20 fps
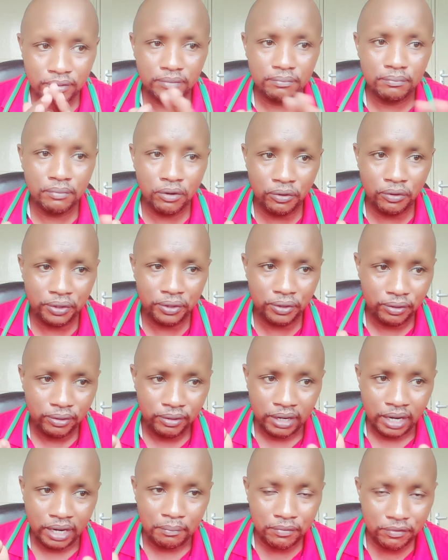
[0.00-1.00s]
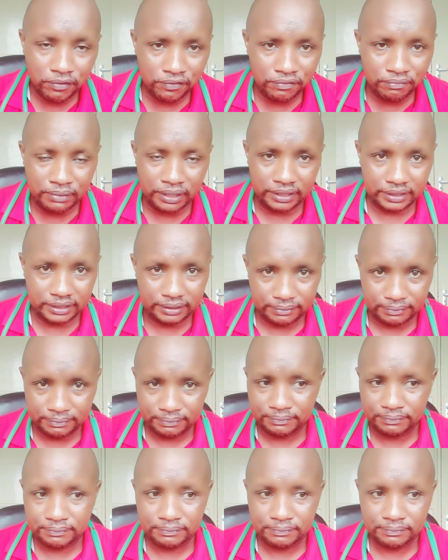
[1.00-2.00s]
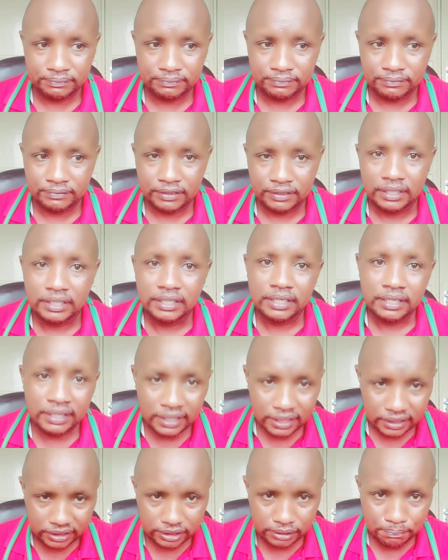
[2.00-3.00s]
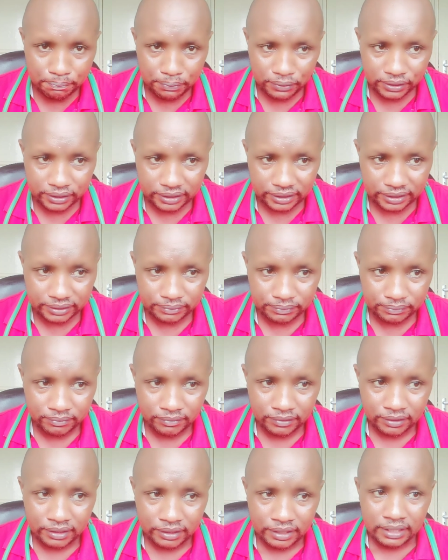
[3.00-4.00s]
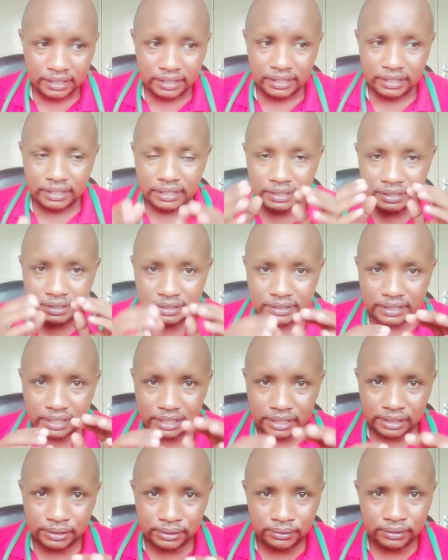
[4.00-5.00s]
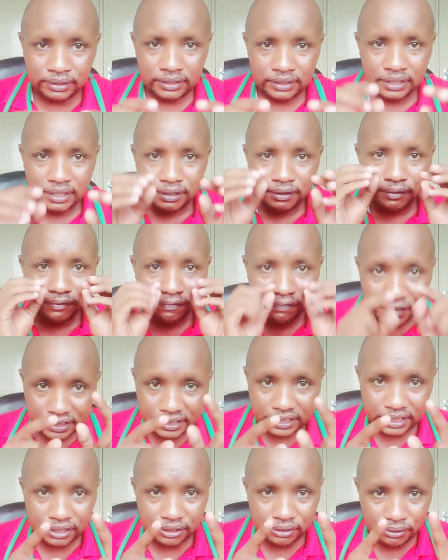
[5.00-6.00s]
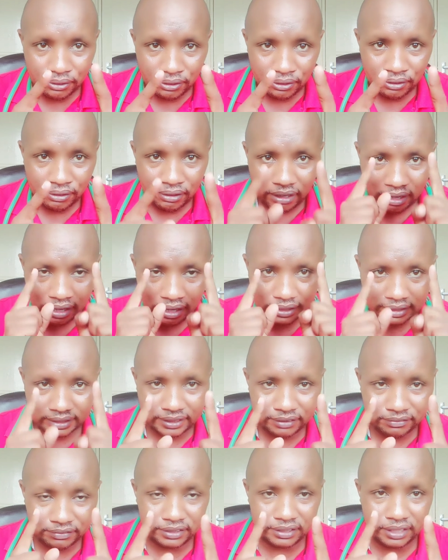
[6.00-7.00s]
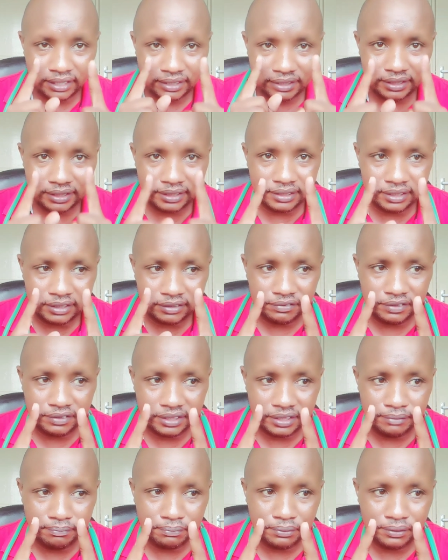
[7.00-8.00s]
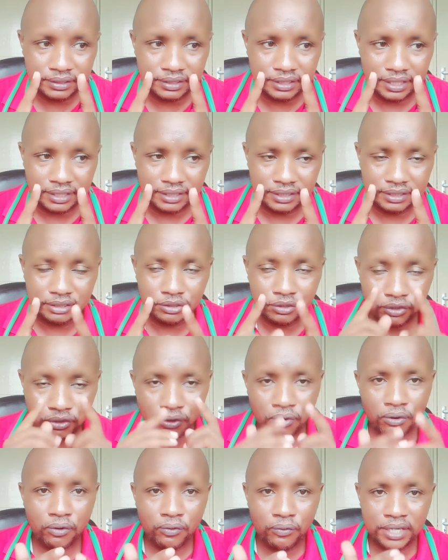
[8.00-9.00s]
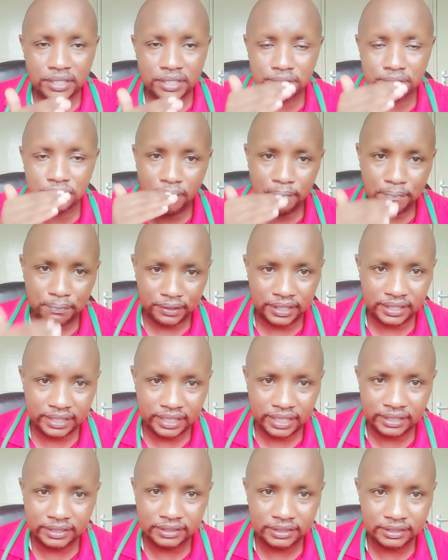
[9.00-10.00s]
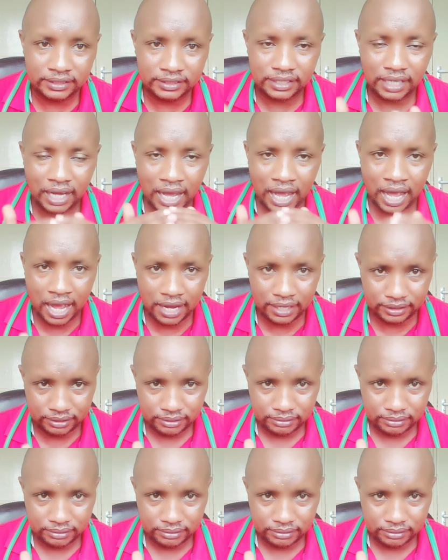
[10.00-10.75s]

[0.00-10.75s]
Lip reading: bowel movement. Next point, include physical activity, and this is very important. Though when you are pregnant, it's hard